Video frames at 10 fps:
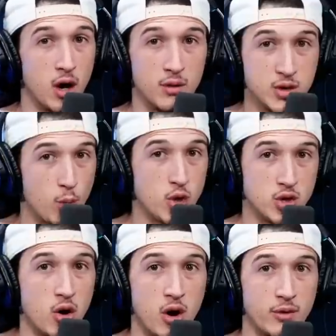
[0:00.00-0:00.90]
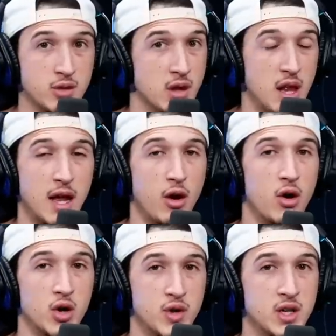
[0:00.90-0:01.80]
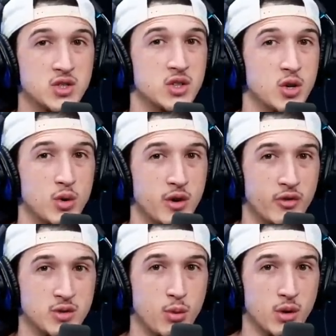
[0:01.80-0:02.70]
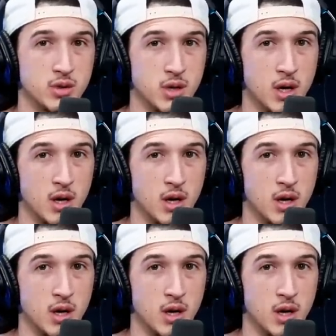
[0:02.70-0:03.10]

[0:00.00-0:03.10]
sports are hard. There's a lot of hard things to do in different sports.